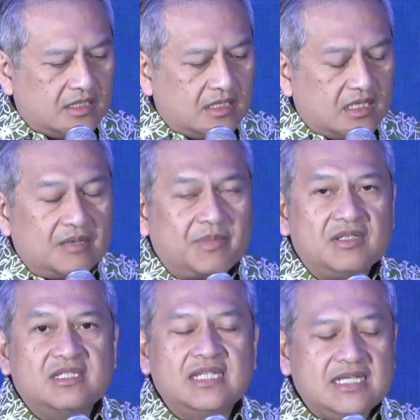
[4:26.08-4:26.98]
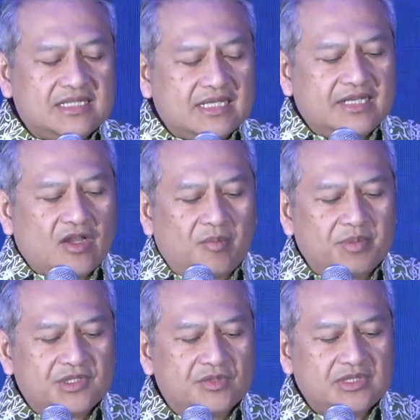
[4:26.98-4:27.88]
about seizing the
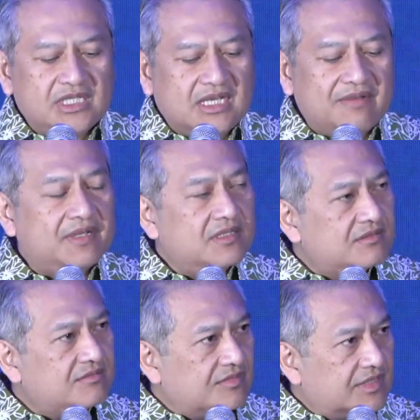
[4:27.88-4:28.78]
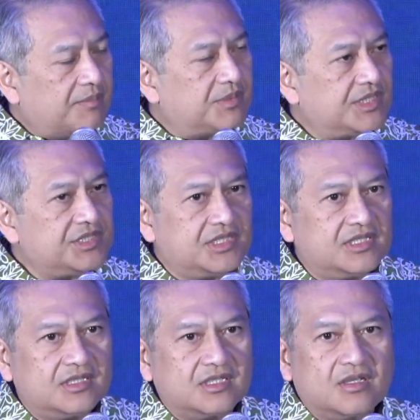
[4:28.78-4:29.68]
opportunity given their position
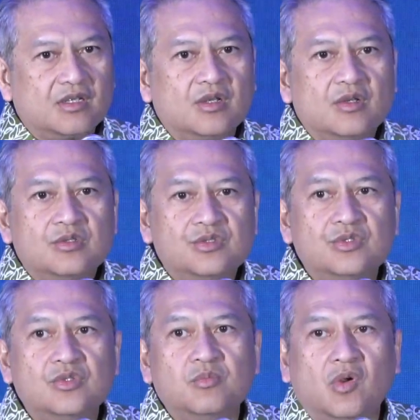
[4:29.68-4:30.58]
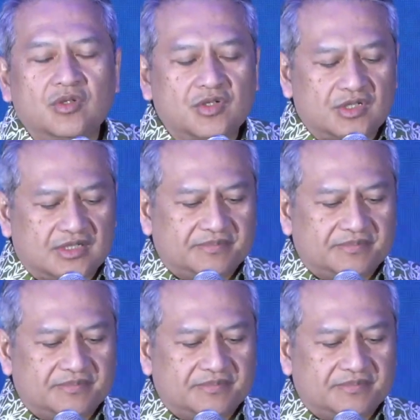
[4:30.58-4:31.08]
to do more good.